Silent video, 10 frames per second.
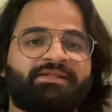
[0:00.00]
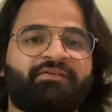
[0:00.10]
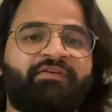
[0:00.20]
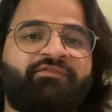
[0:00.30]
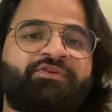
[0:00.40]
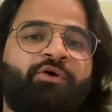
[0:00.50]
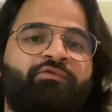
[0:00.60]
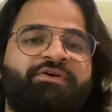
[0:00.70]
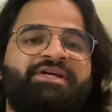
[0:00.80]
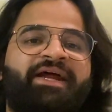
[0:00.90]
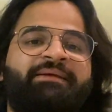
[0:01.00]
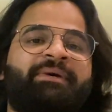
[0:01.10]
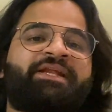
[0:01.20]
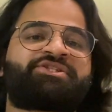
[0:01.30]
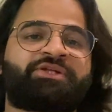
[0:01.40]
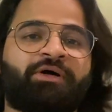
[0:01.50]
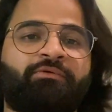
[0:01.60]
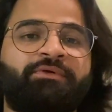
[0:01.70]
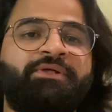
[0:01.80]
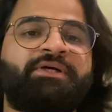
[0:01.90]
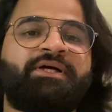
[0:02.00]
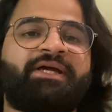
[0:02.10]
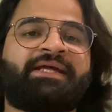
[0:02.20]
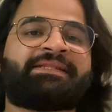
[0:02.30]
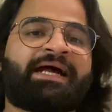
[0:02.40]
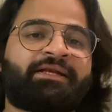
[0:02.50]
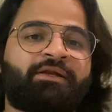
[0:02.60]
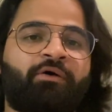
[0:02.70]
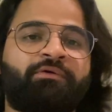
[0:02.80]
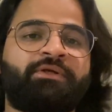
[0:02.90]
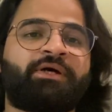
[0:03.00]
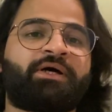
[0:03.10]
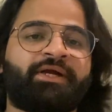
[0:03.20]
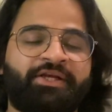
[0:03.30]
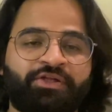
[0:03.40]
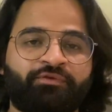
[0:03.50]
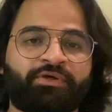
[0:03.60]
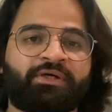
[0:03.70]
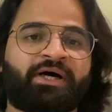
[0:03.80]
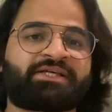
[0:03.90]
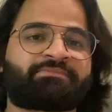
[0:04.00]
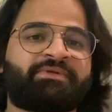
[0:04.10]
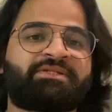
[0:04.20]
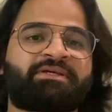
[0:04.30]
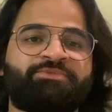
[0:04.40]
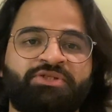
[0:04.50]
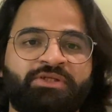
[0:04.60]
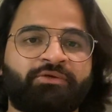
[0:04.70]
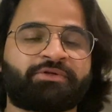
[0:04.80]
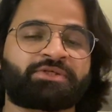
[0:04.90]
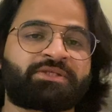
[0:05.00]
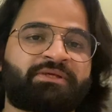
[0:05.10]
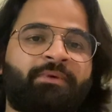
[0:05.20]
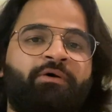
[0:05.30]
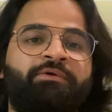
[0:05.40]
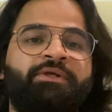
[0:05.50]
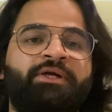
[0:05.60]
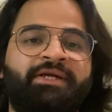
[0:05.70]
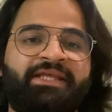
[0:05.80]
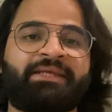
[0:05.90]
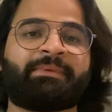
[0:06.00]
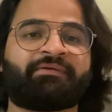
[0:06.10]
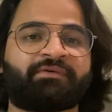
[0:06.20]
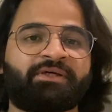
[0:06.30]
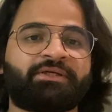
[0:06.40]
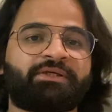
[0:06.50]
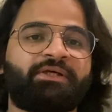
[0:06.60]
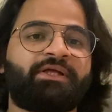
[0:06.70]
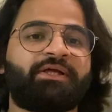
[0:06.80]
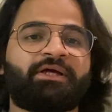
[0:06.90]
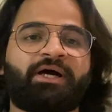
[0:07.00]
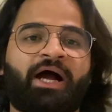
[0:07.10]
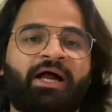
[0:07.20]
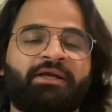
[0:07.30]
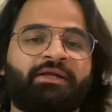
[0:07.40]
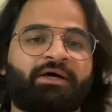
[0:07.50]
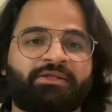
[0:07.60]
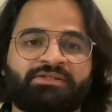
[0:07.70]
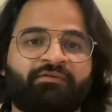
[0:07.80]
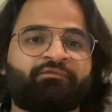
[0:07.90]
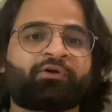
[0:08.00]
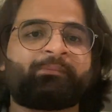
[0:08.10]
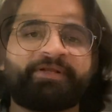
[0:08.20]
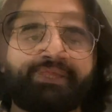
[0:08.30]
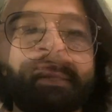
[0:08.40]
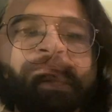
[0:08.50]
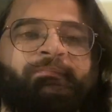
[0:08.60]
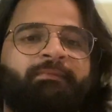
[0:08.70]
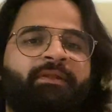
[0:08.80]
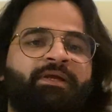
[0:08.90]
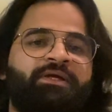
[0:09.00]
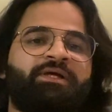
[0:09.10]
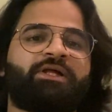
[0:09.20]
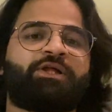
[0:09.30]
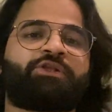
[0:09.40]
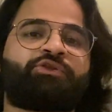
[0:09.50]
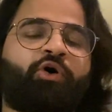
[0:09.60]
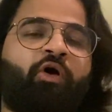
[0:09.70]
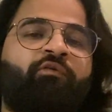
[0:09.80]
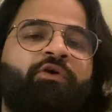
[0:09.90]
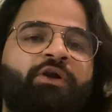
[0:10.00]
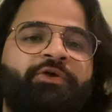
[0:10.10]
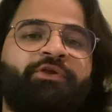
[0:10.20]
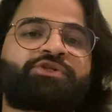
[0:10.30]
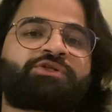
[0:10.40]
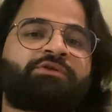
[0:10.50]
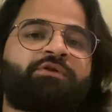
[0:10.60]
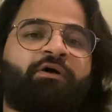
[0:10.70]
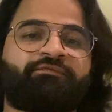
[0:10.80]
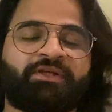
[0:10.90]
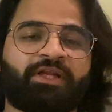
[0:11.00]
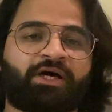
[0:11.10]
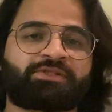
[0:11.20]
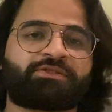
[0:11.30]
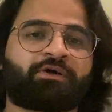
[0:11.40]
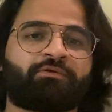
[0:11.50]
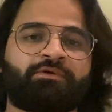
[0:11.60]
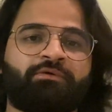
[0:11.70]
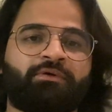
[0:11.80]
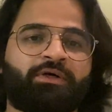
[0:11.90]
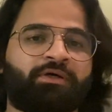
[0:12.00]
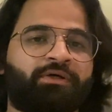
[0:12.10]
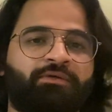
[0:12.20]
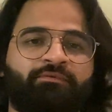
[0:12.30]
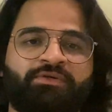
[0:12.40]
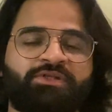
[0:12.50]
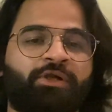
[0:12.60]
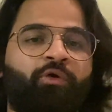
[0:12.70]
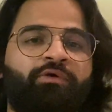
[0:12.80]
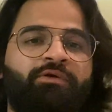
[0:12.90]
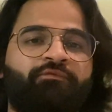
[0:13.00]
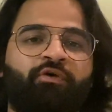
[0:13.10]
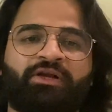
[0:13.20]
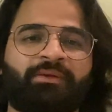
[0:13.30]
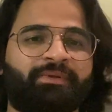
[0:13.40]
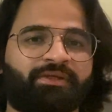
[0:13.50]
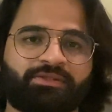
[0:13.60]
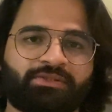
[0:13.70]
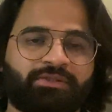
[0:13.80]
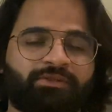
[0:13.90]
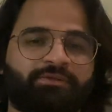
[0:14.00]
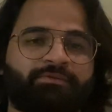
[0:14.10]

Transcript: The fifth round was hiring manager round. In that round, interviewer asked me some general questions about team and work, and some from DSA. The overall duration of the last round was around 40 minutes.